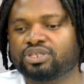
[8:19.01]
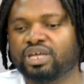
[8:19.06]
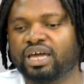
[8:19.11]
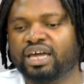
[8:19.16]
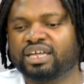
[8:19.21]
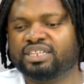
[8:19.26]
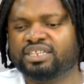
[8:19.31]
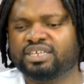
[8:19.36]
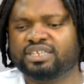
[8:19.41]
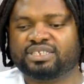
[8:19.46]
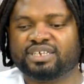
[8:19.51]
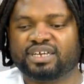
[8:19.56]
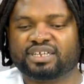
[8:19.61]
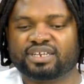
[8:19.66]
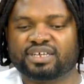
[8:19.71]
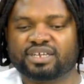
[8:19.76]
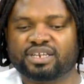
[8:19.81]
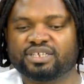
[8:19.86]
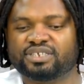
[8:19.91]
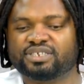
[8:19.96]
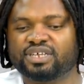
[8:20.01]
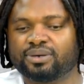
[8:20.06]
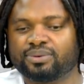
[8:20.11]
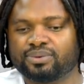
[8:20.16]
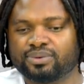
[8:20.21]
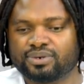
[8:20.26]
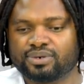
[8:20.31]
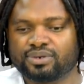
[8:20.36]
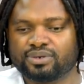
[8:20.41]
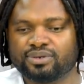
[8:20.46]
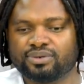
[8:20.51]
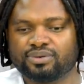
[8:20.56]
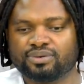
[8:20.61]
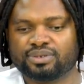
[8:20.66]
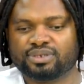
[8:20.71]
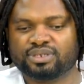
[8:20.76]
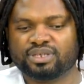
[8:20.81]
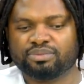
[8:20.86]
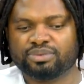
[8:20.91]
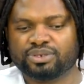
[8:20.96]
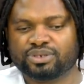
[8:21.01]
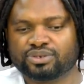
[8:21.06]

uh, they technically sound, you know what I mean?